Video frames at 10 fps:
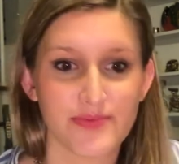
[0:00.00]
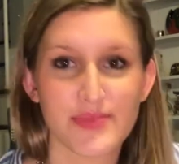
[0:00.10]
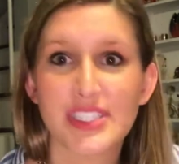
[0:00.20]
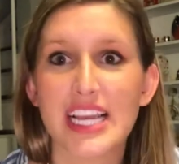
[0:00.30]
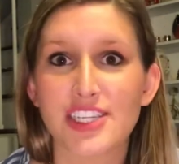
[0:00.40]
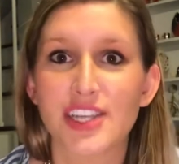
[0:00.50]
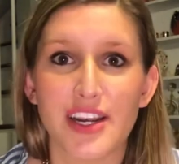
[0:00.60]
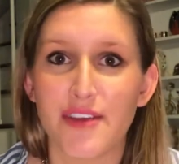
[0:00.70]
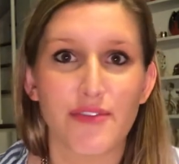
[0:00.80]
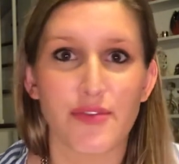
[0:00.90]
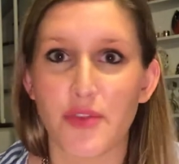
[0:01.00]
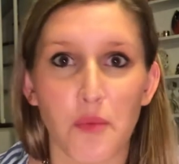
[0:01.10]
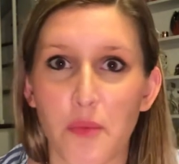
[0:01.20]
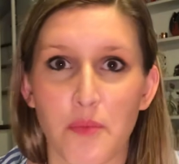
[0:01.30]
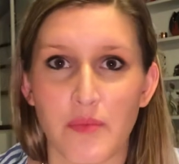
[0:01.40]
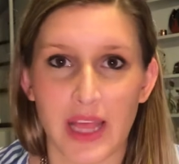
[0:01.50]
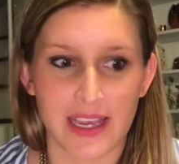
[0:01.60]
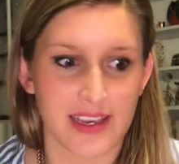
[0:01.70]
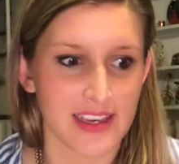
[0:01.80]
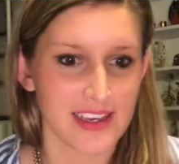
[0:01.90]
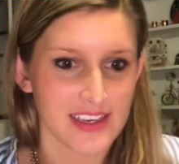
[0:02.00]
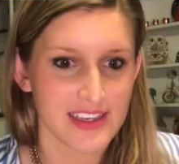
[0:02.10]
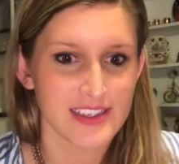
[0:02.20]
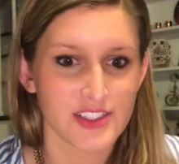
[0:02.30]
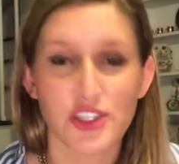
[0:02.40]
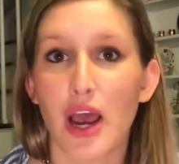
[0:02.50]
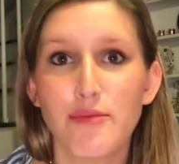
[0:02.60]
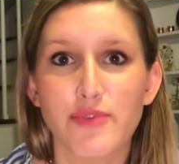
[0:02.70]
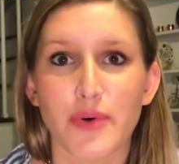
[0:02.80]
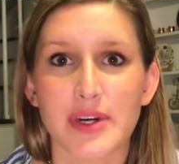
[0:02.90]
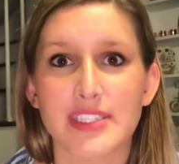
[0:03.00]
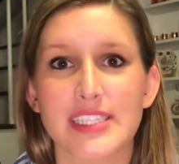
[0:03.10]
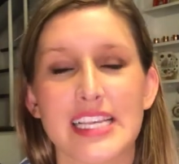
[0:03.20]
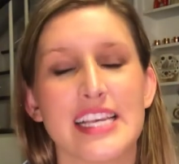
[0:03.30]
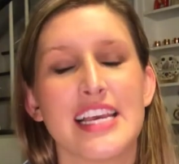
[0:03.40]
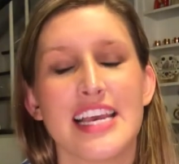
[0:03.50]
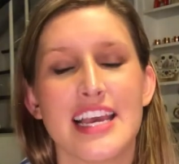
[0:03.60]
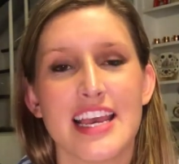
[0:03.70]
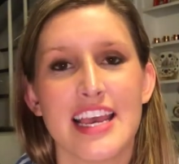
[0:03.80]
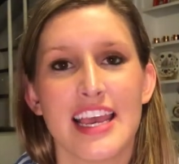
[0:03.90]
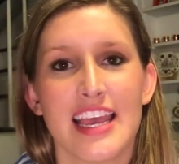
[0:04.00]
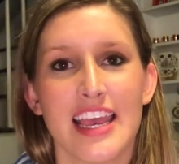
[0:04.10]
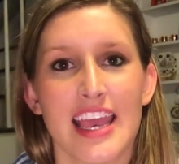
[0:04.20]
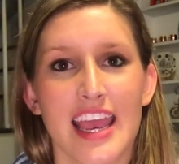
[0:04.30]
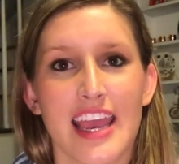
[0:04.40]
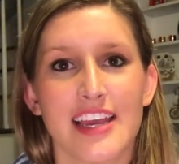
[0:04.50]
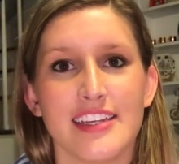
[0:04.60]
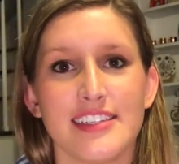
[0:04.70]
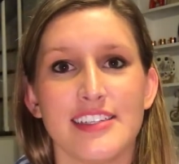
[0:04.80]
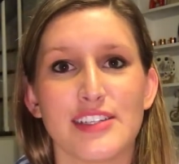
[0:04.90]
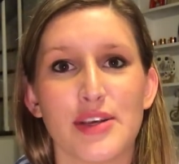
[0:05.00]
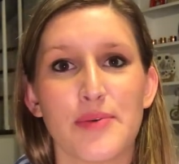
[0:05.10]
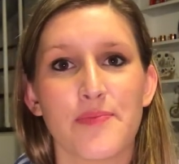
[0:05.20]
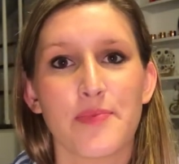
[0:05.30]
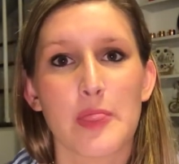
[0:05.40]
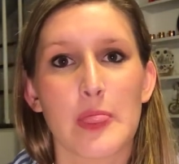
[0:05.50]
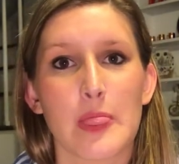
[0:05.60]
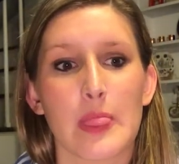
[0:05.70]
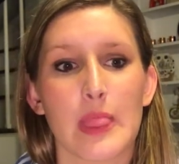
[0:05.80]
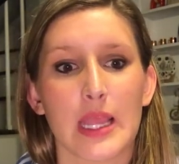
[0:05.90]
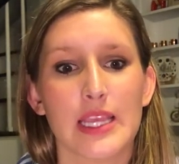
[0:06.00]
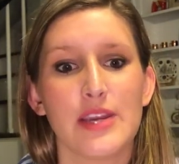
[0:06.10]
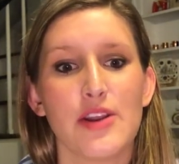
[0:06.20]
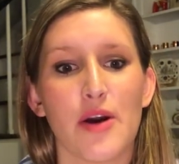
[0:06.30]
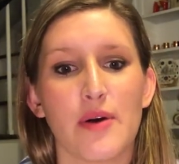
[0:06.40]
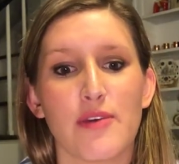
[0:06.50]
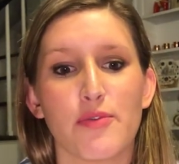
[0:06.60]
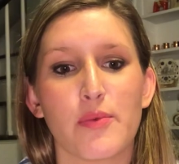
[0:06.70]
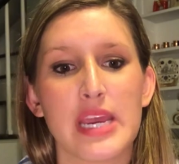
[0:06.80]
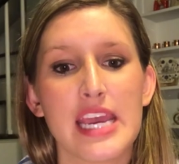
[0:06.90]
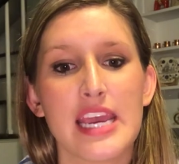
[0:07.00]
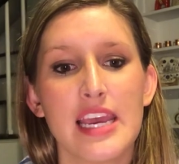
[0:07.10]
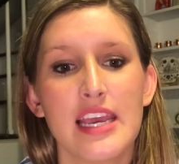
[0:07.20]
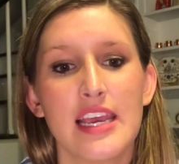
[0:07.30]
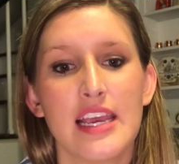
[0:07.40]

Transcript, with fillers: section of the like job force and you know if we